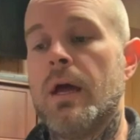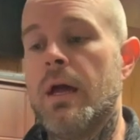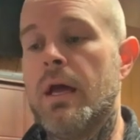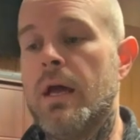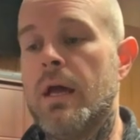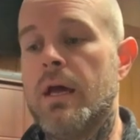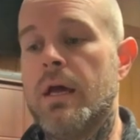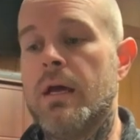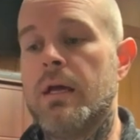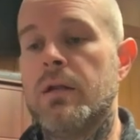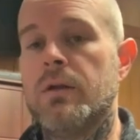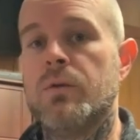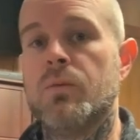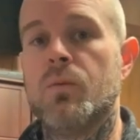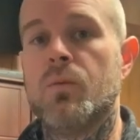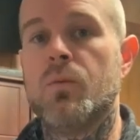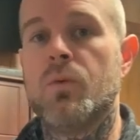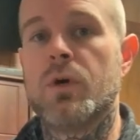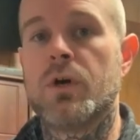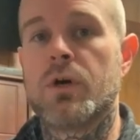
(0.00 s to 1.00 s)
and
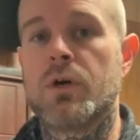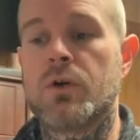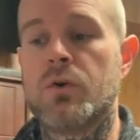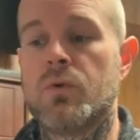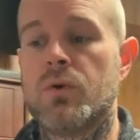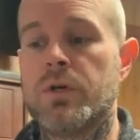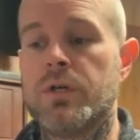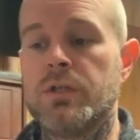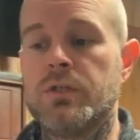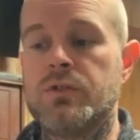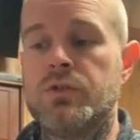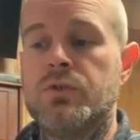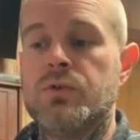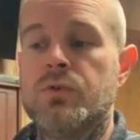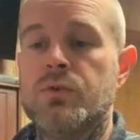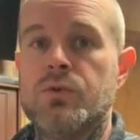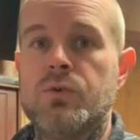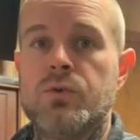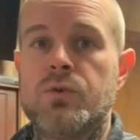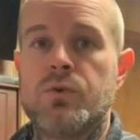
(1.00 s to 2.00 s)
we're going
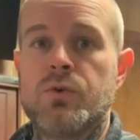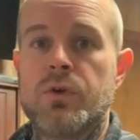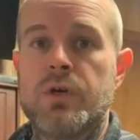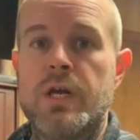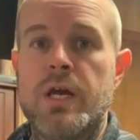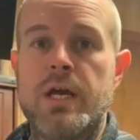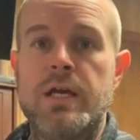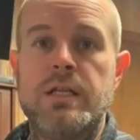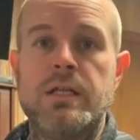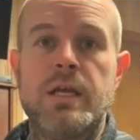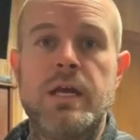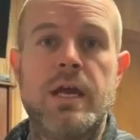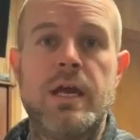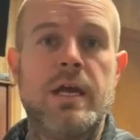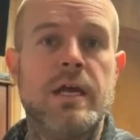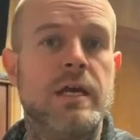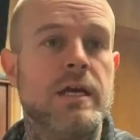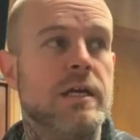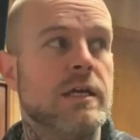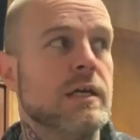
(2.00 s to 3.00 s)
to create
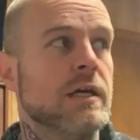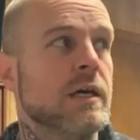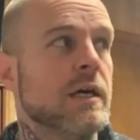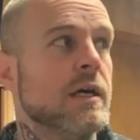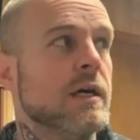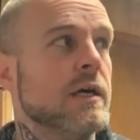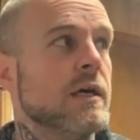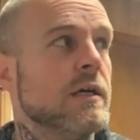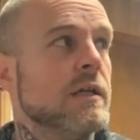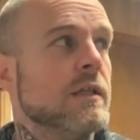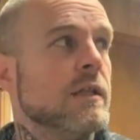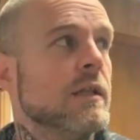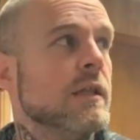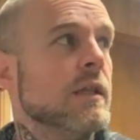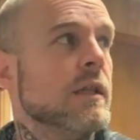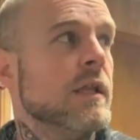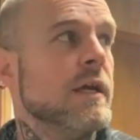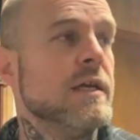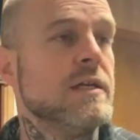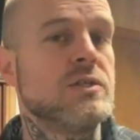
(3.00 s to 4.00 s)
a
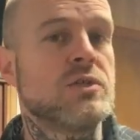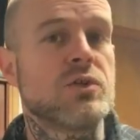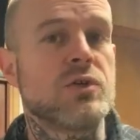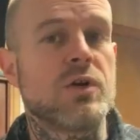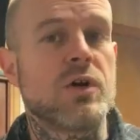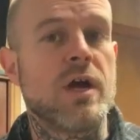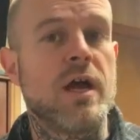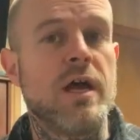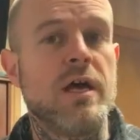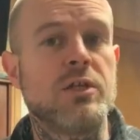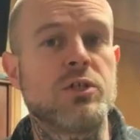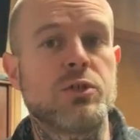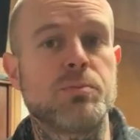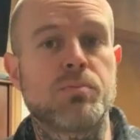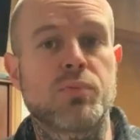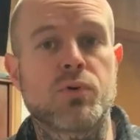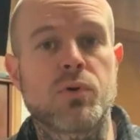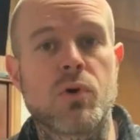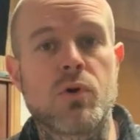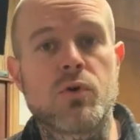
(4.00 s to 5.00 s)
laser
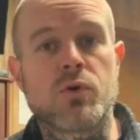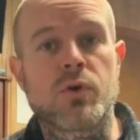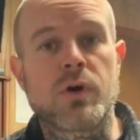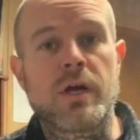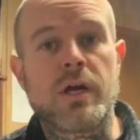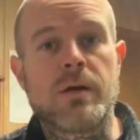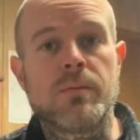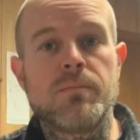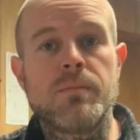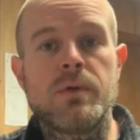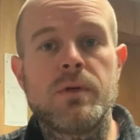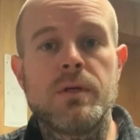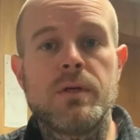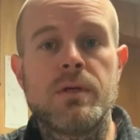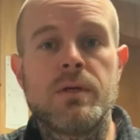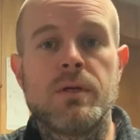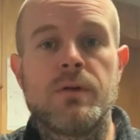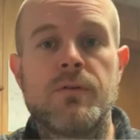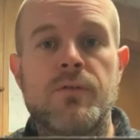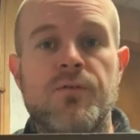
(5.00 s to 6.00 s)
etch program
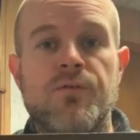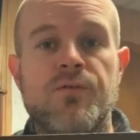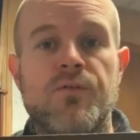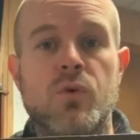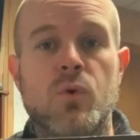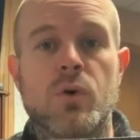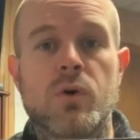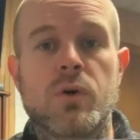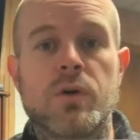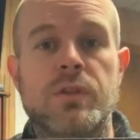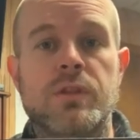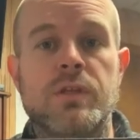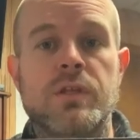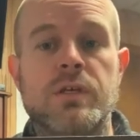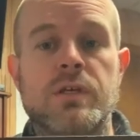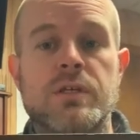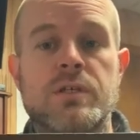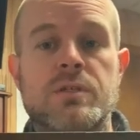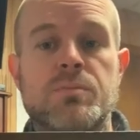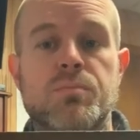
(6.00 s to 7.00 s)
for
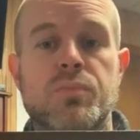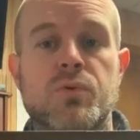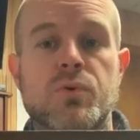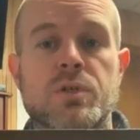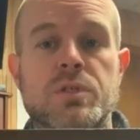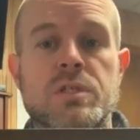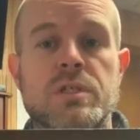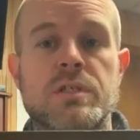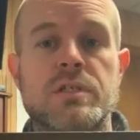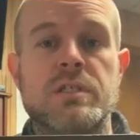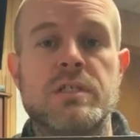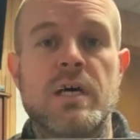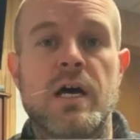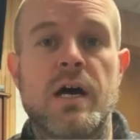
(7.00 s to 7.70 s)
this porcelain